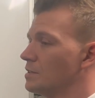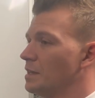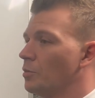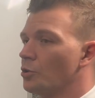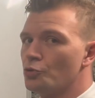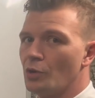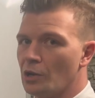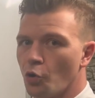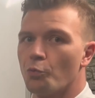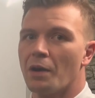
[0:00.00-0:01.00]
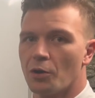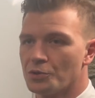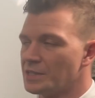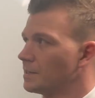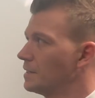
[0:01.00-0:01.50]
similar to a low power
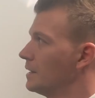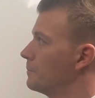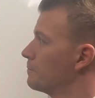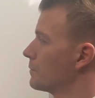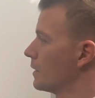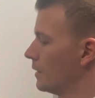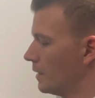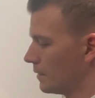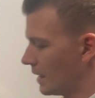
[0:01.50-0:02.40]
setting. The